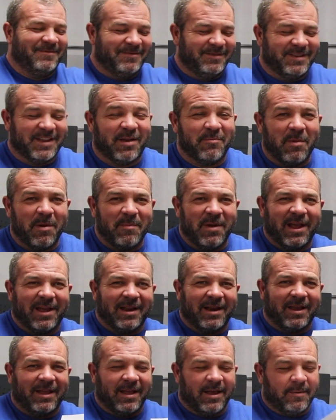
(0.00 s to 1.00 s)
save my
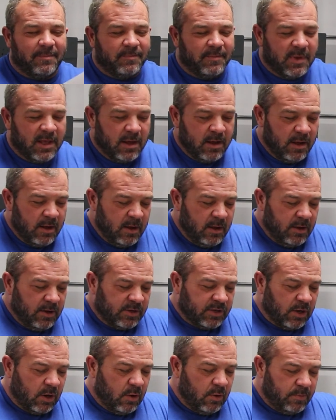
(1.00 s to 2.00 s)
bacon again.
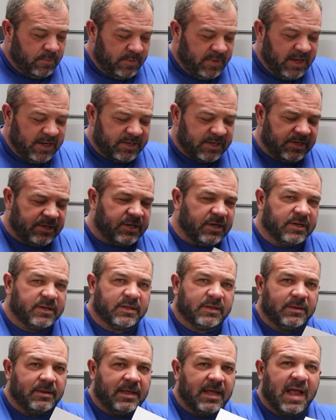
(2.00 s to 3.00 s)
So this is
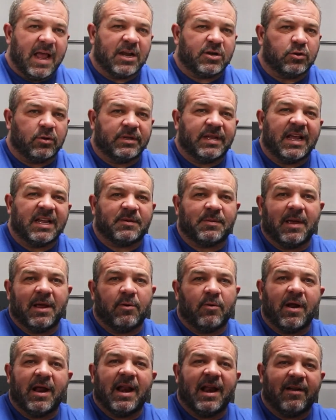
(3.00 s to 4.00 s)
just the actual test
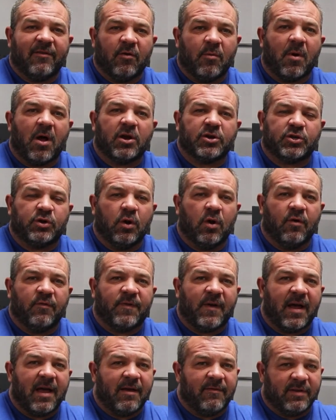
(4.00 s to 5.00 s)
plan right out of a Bosch
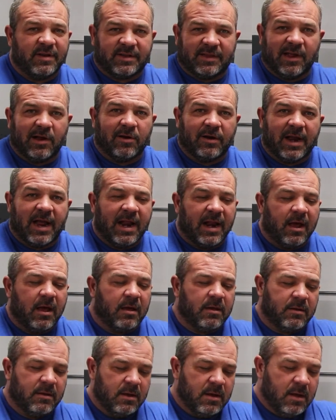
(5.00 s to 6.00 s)
205. It's their
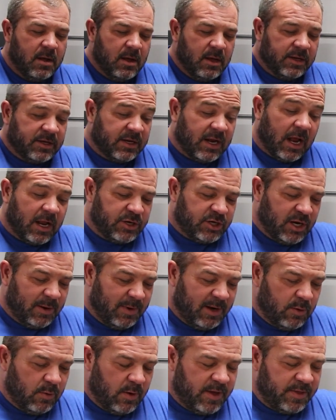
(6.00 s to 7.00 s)
data. It's not
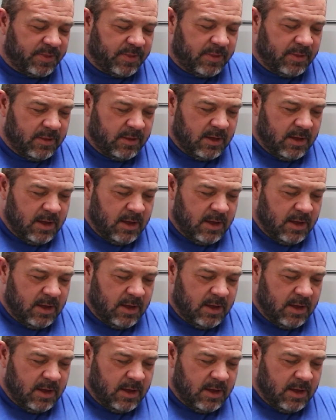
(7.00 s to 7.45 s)
jimmied with.